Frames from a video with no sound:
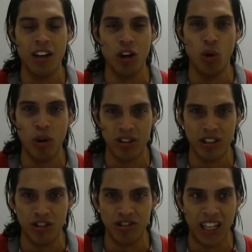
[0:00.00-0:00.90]
who else
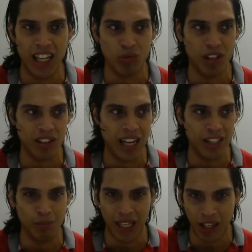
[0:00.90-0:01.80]
understands what it's like
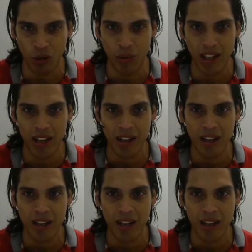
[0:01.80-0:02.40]
to be human?